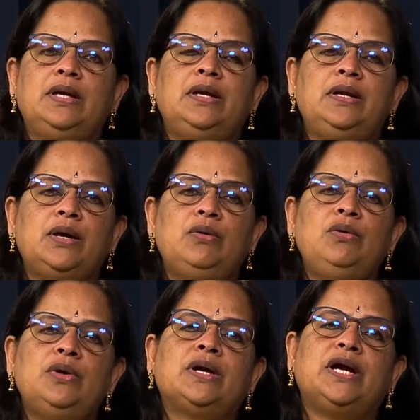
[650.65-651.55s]
Now,
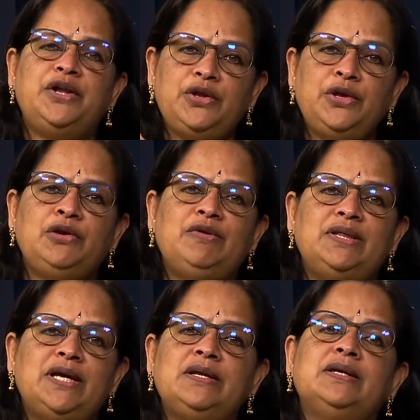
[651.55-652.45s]
continuing with
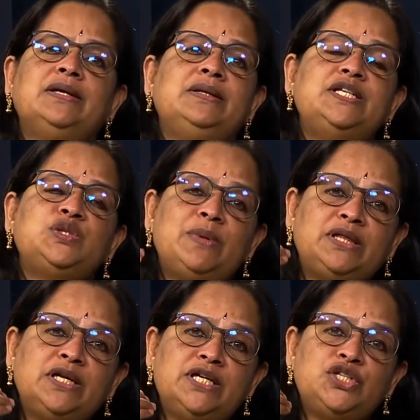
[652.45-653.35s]
that, this
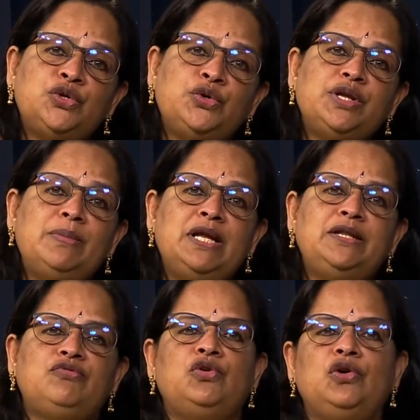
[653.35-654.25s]
method is suitable in the
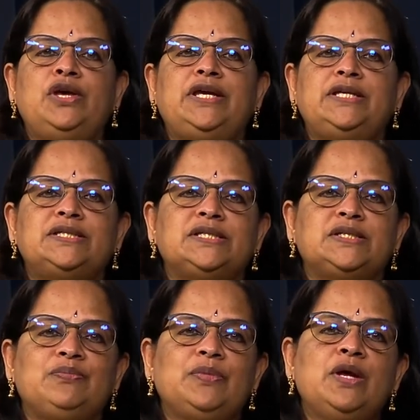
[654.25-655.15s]
following cases.
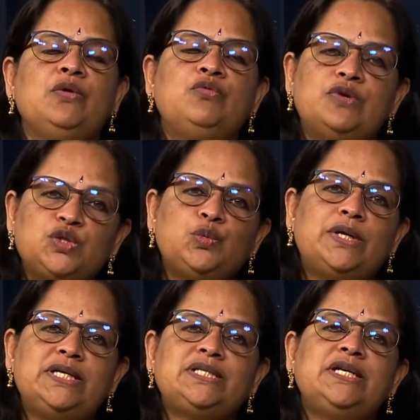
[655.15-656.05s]
First
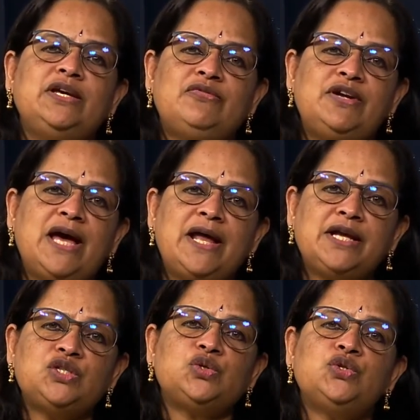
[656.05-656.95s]
one is if
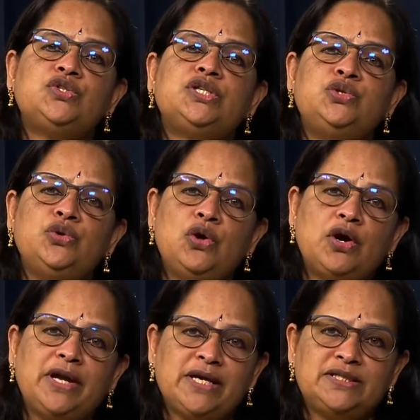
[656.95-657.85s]
direct sources do
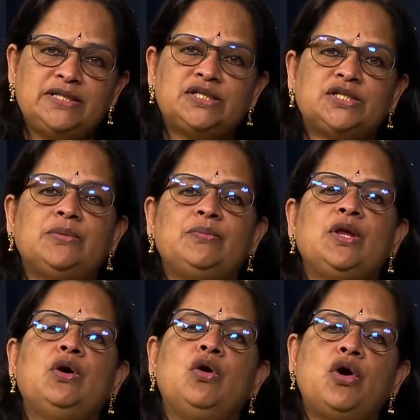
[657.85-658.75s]
not exist
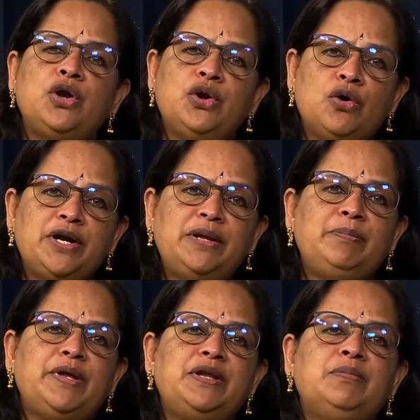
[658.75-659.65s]
or not
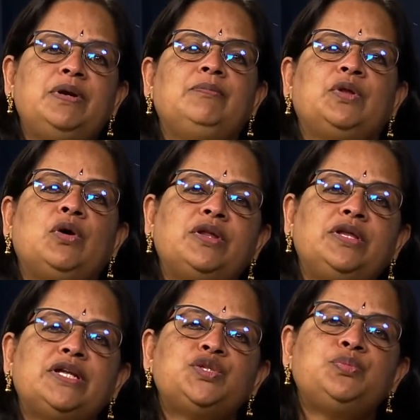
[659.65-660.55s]
dependable, or the
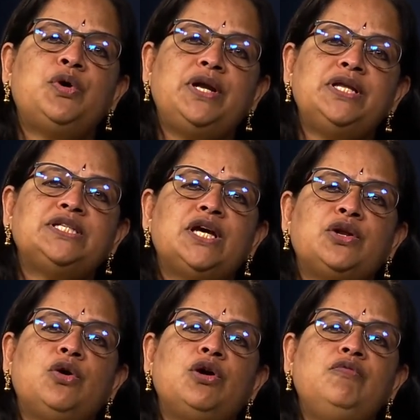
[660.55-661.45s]
respondents are
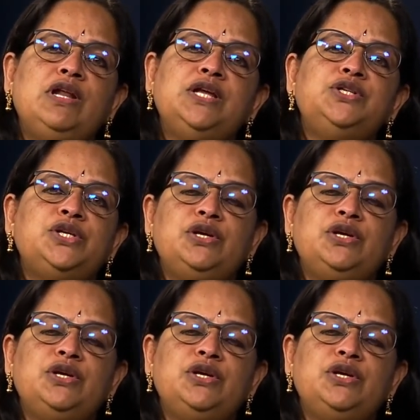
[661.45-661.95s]
not willing to give